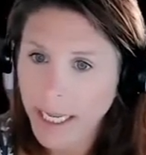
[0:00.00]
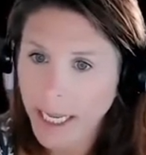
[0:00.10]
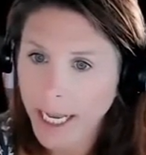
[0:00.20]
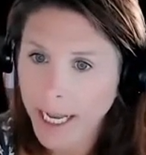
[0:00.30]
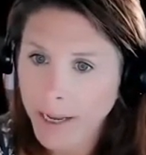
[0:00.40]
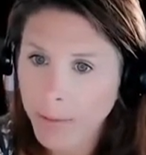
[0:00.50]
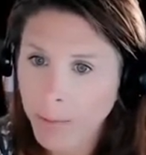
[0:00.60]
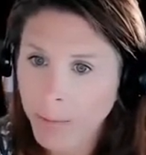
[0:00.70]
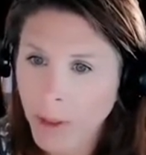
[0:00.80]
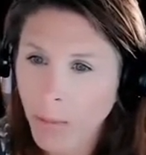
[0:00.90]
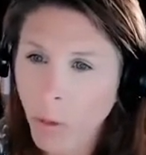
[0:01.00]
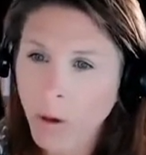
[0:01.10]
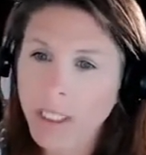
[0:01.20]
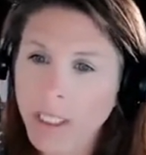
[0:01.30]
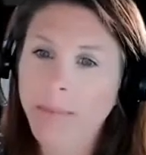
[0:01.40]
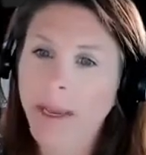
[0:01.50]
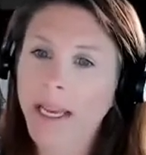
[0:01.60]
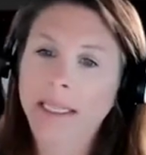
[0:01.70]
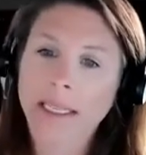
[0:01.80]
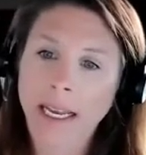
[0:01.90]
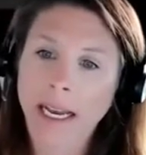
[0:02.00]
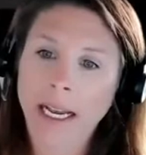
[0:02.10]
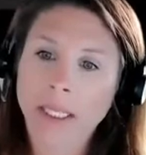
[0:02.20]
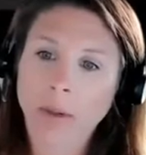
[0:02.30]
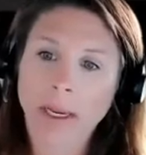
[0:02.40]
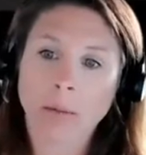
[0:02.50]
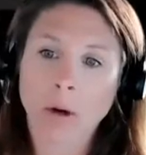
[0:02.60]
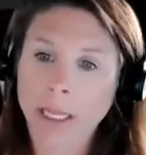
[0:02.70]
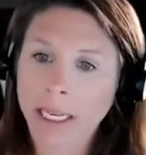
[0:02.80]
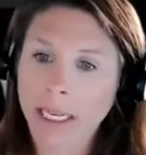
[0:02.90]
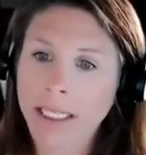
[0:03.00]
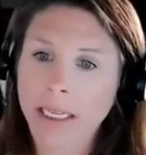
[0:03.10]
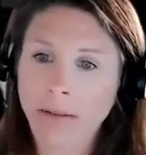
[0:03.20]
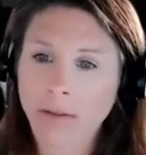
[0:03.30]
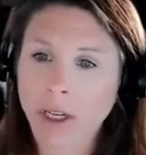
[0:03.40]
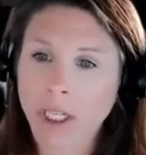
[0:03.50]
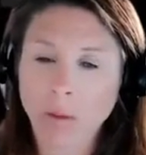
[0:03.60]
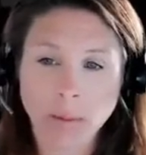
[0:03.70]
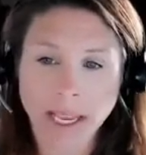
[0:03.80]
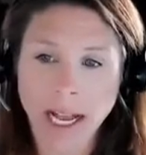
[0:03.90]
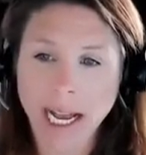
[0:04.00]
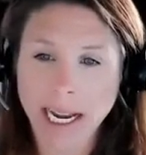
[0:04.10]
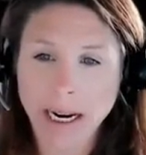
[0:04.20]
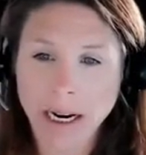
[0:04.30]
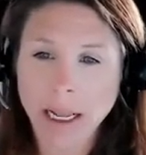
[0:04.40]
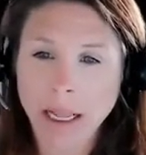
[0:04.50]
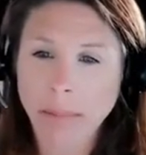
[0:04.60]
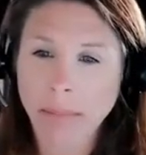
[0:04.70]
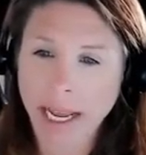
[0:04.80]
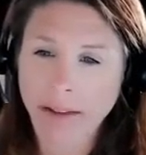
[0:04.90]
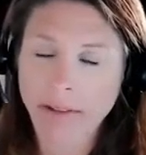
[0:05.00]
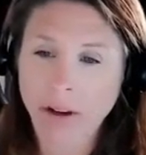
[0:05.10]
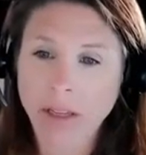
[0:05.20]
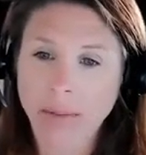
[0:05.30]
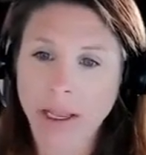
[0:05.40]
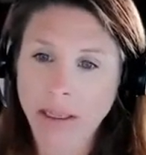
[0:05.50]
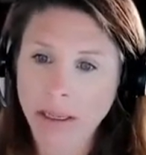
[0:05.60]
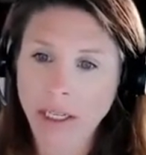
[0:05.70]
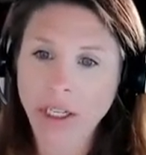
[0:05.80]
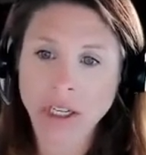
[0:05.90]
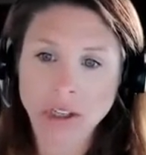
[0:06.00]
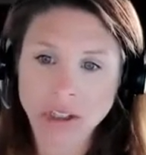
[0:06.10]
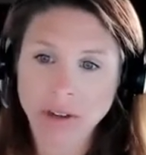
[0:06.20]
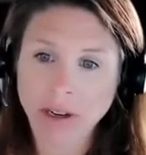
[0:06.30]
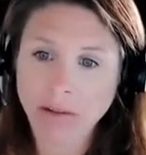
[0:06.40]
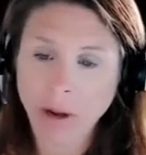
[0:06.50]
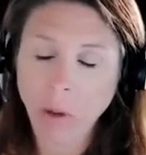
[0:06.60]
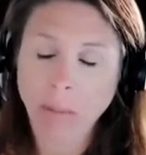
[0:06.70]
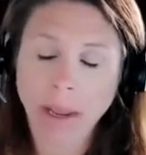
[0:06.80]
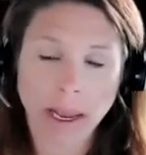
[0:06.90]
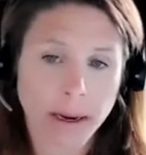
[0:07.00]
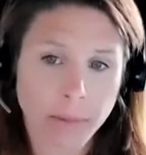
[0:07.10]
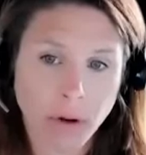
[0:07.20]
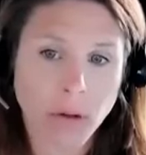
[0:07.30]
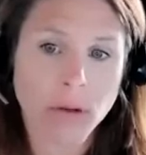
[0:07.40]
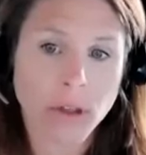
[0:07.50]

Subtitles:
The more spent in ads will get more leads and conversion will be higher. But after all, depends on your nurturing, follow-up, and approach.